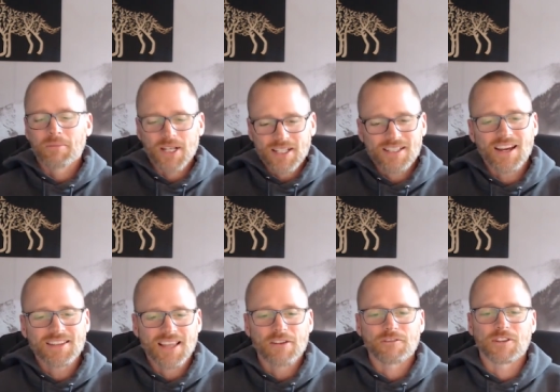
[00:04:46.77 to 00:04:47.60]
but it's got
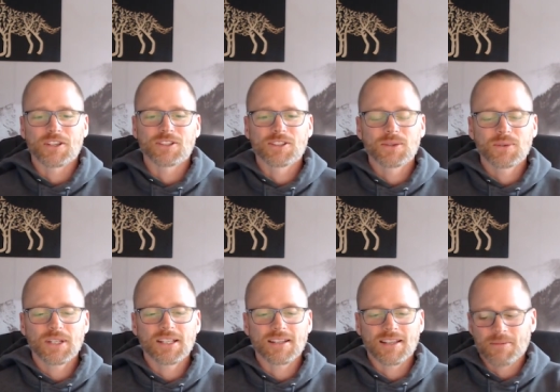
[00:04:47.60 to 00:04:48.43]
that feel to
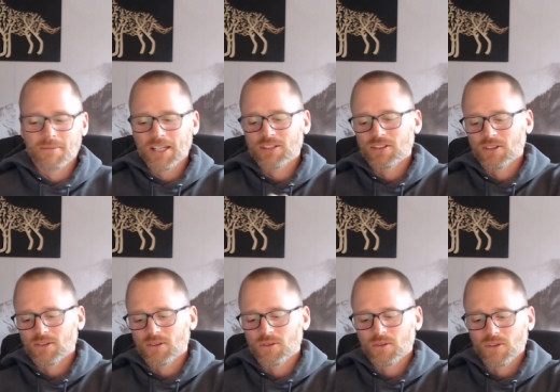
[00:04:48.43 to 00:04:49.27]
it that makes
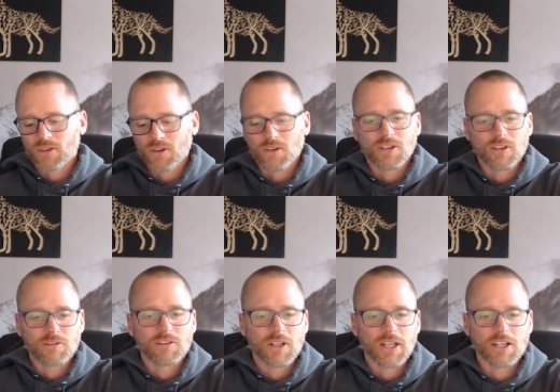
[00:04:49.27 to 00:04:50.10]
you, you know, you
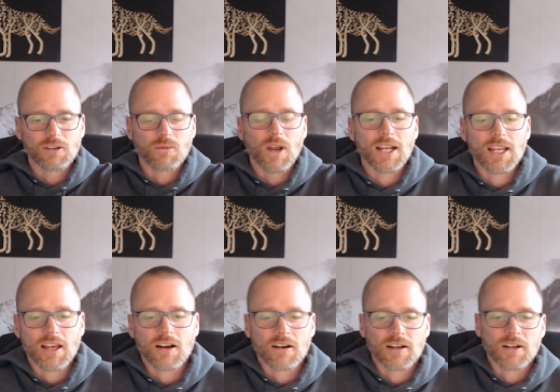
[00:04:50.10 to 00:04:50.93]
feel like you're writing
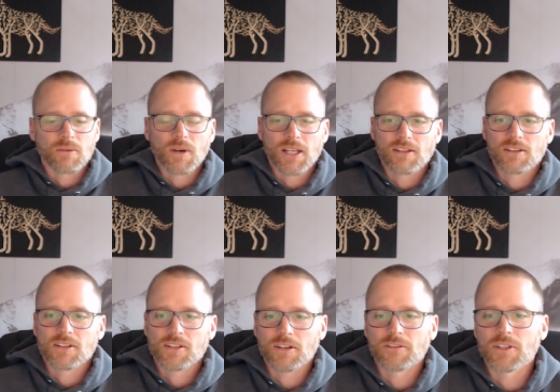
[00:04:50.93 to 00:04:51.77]
on a regular
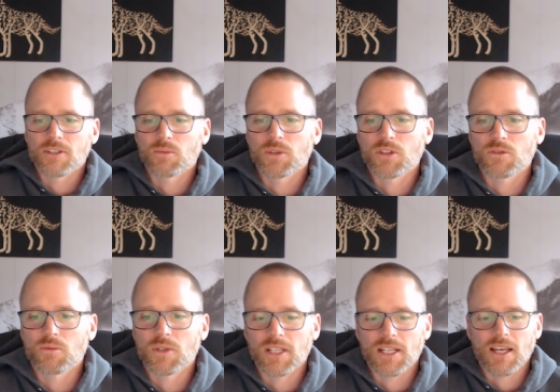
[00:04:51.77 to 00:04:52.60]
surface, which is
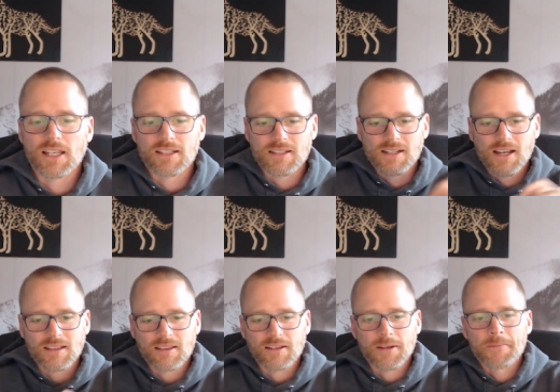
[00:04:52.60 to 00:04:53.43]
really nice. It's
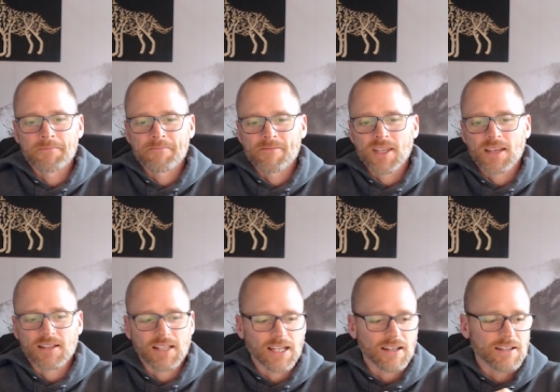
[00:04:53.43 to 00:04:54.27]
not the,
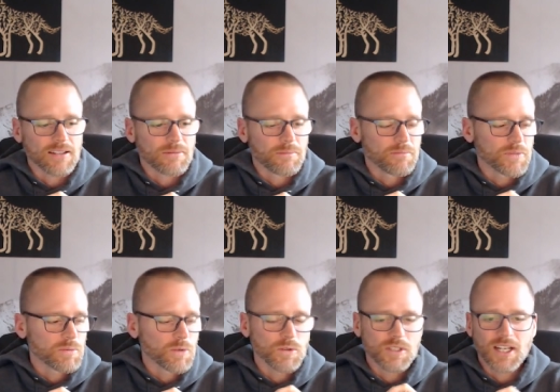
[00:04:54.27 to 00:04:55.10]
like a
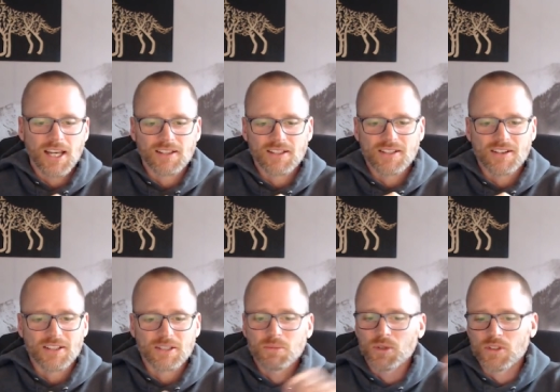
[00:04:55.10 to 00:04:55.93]
smooth stylus on a
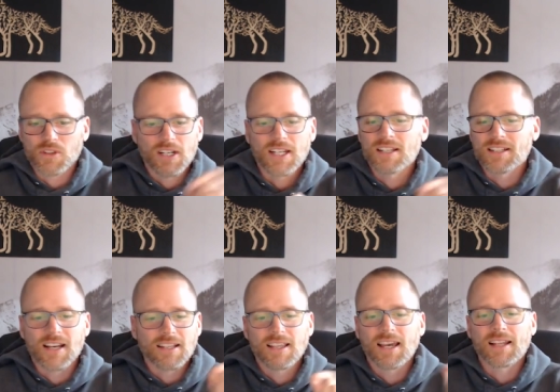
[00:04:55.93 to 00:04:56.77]
smooth screen. It's
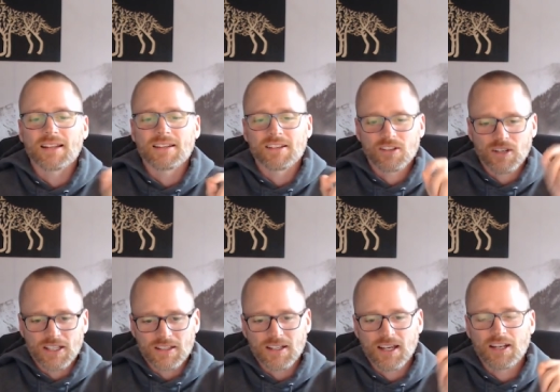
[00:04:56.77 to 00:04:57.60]
not that you
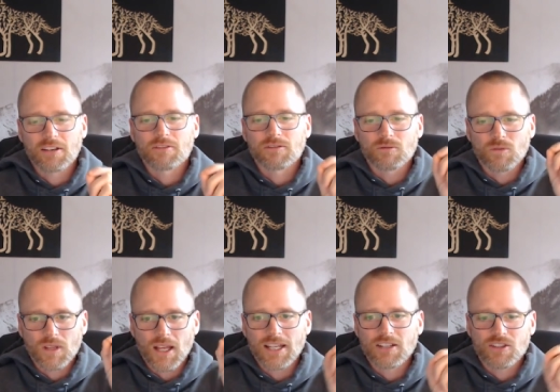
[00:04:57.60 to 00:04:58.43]
get the kind of
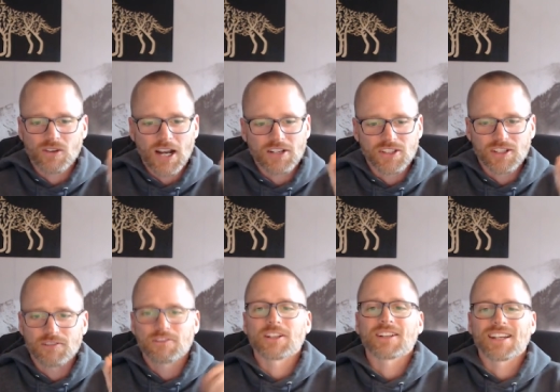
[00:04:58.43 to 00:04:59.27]
light, scratchy
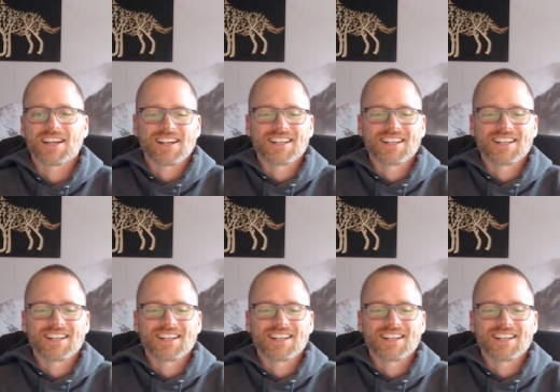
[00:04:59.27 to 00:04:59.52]
feeling, I